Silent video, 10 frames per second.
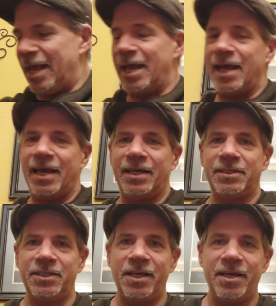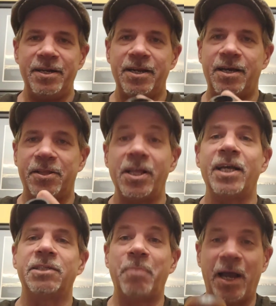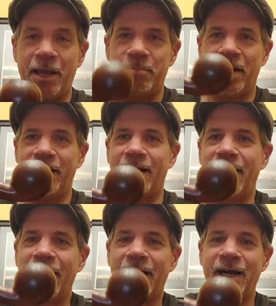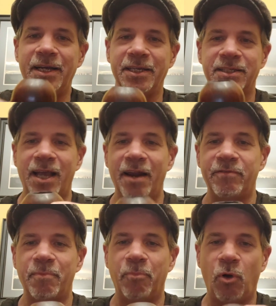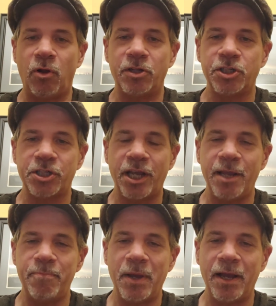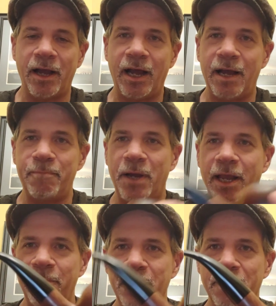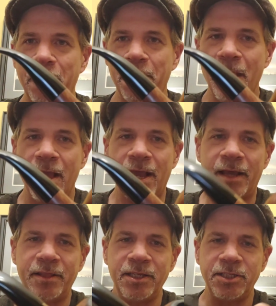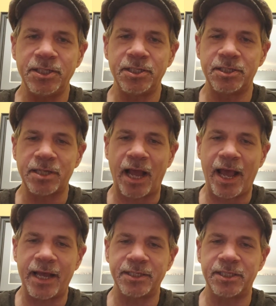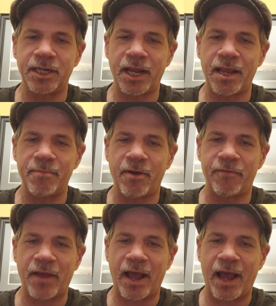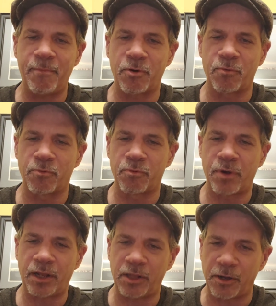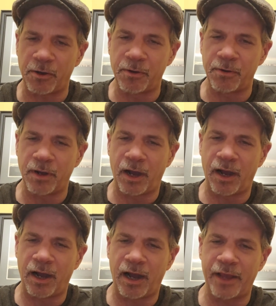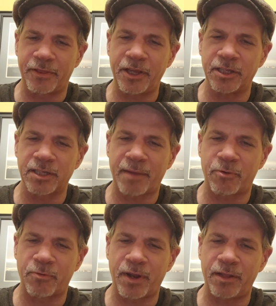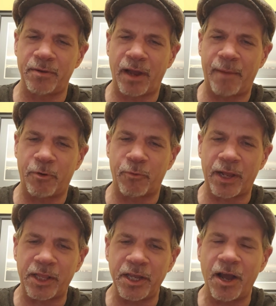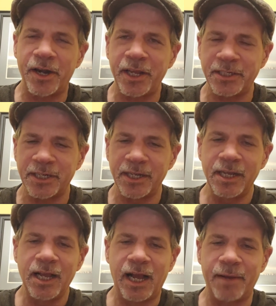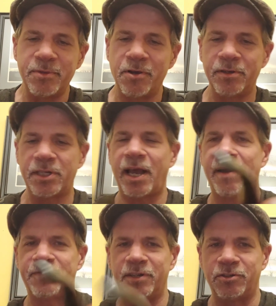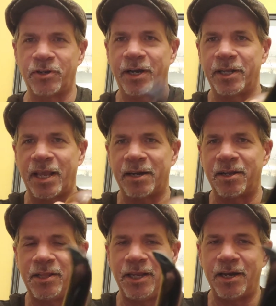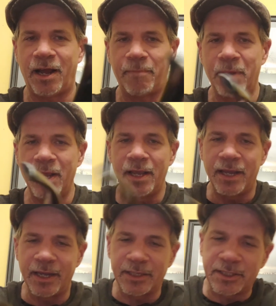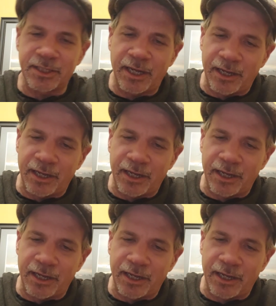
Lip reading: And then the last pipe is a kind of a ball shape pipe, and this has the name of Amarillo. I think it's Amarelli on it. I'm going to have to try it again, clean up. It's